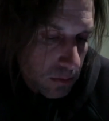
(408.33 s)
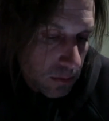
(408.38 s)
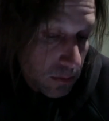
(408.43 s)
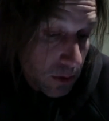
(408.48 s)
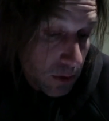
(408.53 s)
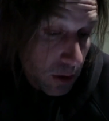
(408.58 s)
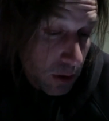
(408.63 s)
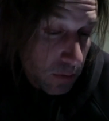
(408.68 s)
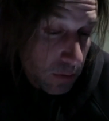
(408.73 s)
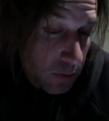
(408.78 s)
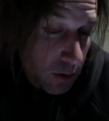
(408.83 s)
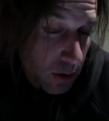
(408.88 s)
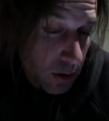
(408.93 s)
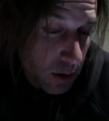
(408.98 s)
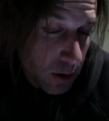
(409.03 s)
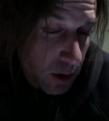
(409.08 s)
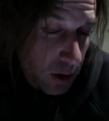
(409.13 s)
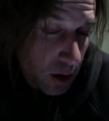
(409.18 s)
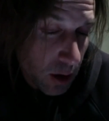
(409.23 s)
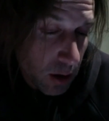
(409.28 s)
Not
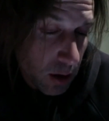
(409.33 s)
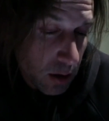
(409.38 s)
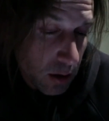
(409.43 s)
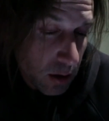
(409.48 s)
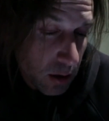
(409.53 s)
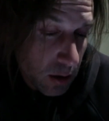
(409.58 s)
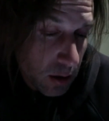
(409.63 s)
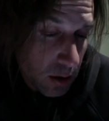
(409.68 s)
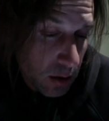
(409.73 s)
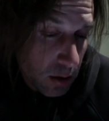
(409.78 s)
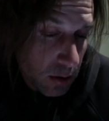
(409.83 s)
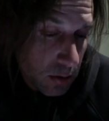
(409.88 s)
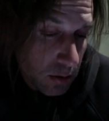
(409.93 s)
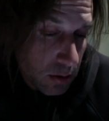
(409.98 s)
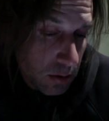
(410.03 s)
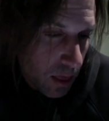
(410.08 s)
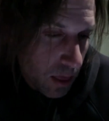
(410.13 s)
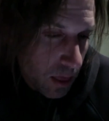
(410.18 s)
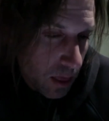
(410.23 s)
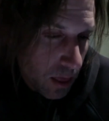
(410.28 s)
very likely
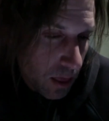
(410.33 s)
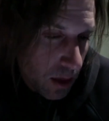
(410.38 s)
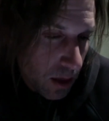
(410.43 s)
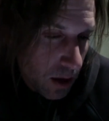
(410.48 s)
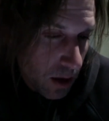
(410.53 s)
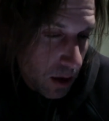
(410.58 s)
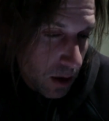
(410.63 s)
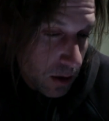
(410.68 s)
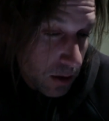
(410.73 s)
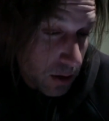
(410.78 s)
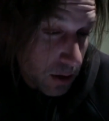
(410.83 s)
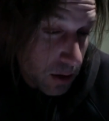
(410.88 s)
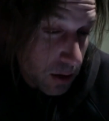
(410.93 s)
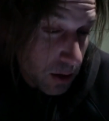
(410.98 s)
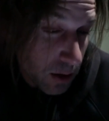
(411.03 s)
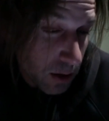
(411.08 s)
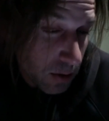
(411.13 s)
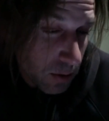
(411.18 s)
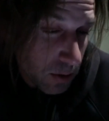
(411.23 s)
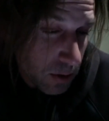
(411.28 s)
that
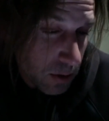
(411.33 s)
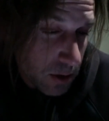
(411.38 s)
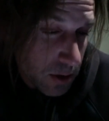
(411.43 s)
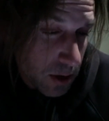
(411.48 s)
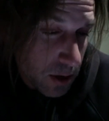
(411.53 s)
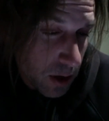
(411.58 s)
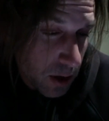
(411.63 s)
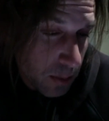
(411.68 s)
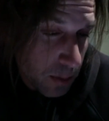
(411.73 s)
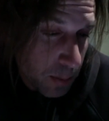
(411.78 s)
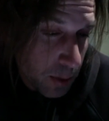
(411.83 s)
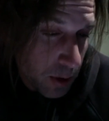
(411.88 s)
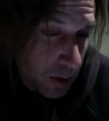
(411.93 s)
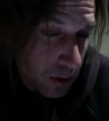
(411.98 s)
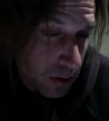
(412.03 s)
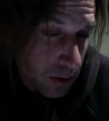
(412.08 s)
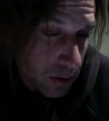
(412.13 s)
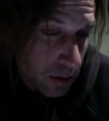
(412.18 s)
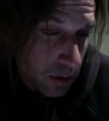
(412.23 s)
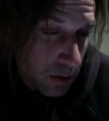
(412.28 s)
they would stay
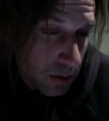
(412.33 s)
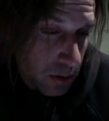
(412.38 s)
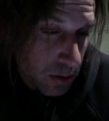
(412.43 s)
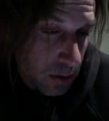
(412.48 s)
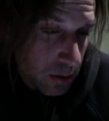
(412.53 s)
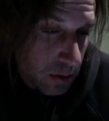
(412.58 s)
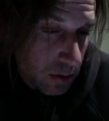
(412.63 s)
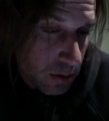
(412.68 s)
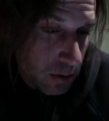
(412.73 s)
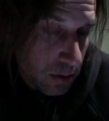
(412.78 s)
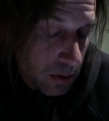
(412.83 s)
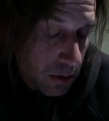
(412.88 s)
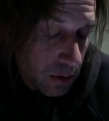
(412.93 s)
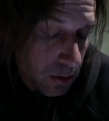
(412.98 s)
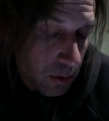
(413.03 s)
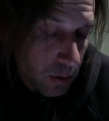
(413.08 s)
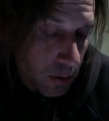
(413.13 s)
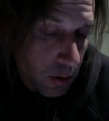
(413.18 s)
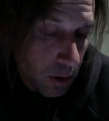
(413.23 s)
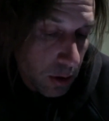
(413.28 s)
put
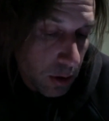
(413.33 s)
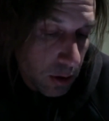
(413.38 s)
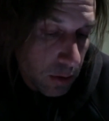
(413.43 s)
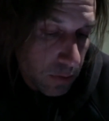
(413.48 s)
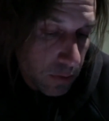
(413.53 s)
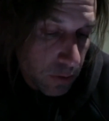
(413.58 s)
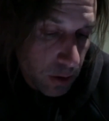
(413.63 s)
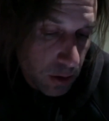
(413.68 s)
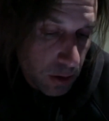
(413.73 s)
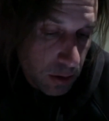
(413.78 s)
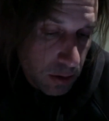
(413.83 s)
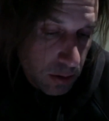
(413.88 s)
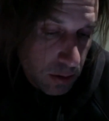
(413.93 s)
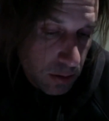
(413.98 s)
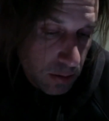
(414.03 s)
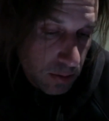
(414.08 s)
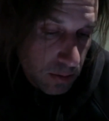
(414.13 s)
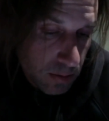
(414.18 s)
through all of this